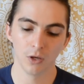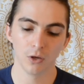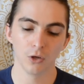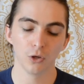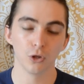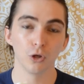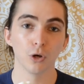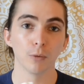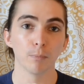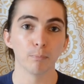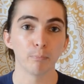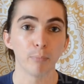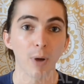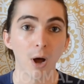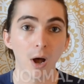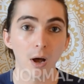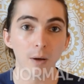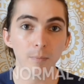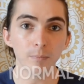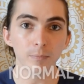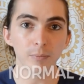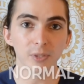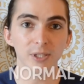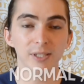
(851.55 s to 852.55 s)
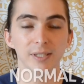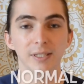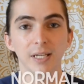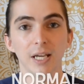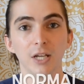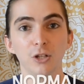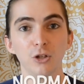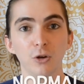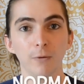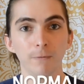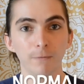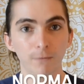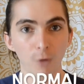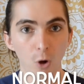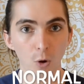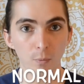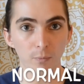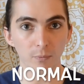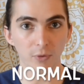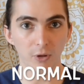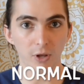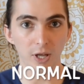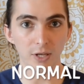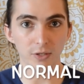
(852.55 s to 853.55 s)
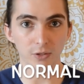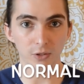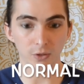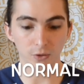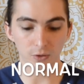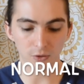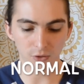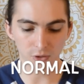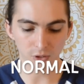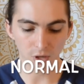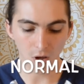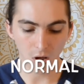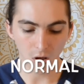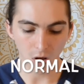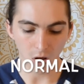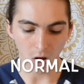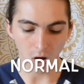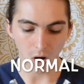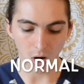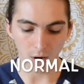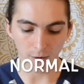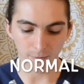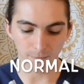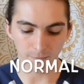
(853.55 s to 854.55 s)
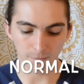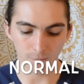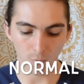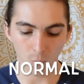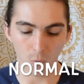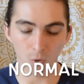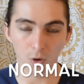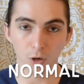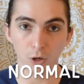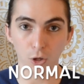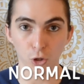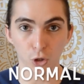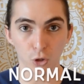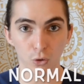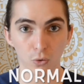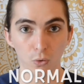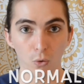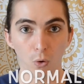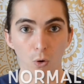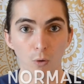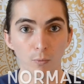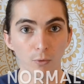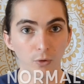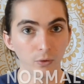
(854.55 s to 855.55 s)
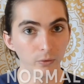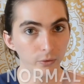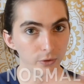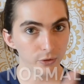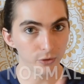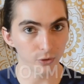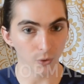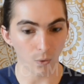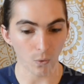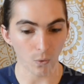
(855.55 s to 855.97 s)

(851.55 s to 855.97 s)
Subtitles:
Your pumps and your foam cleansers are for normal to